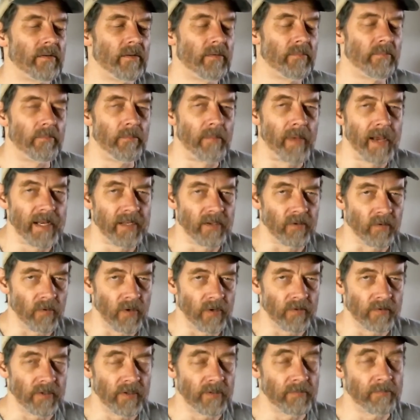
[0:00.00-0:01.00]
main
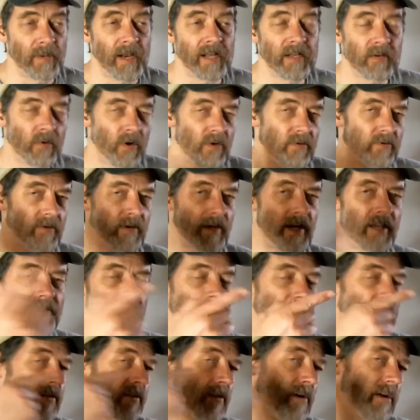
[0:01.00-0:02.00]
rotor. The main rotor has a
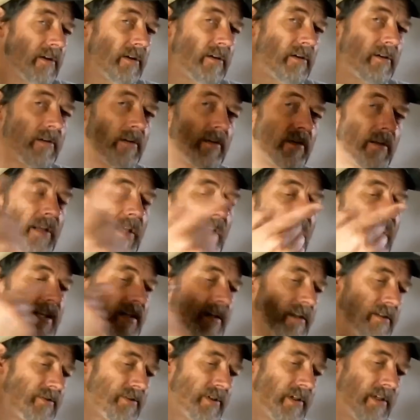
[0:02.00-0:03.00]
lot of
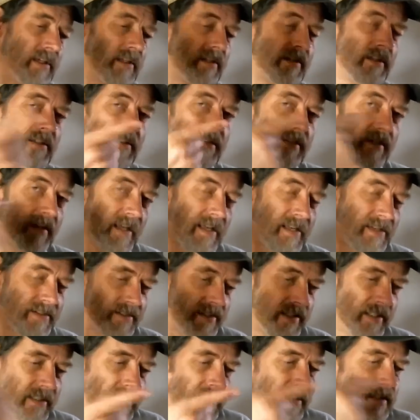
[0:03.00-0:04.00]
energy in it as
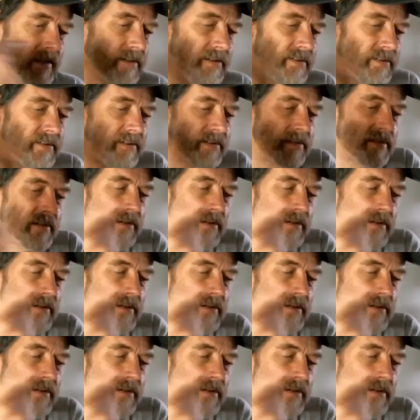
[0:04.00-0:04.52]
it is